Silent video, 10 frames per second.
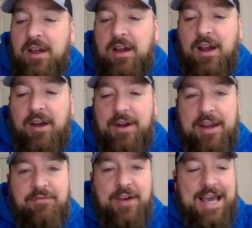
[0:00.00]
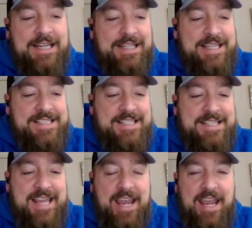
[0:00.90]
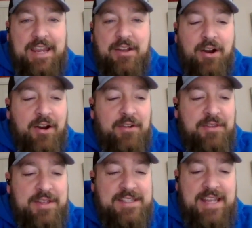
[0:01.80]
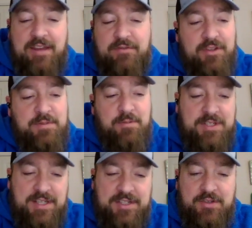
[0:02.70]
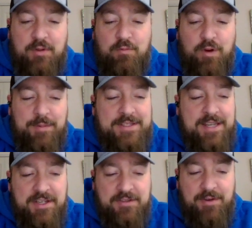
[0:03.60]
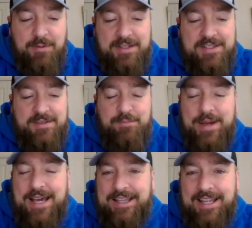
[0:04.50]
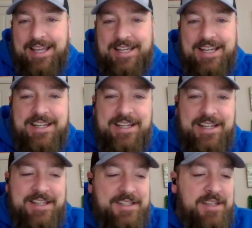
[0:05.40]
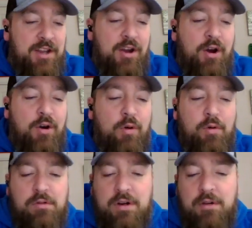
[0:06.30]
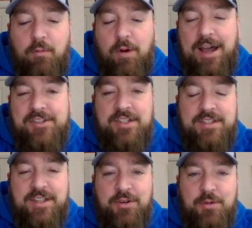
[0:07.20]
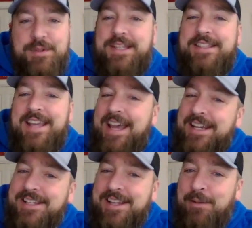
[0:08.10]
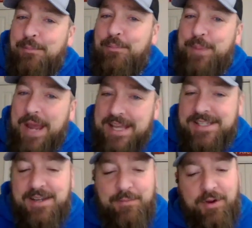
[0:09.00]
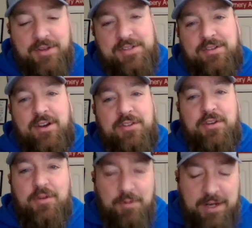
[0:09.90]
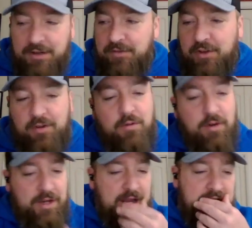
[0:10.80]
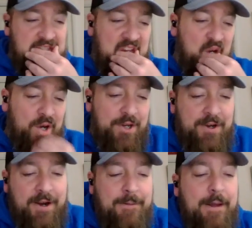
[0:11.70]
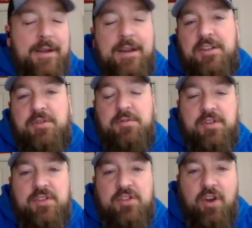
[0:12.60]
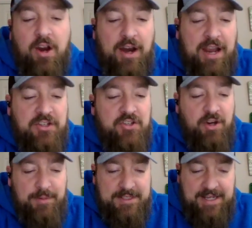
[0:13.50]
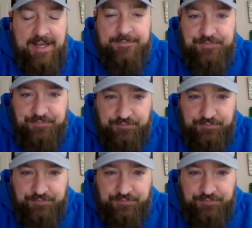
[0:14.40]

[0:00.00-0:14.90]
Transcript: All right, finally today, this day in Philly sports history, Women's History Month spotlight is Ora Washington, who was a tennis and basketball star, the queen of the court, as they called her. She was a star at Germantown.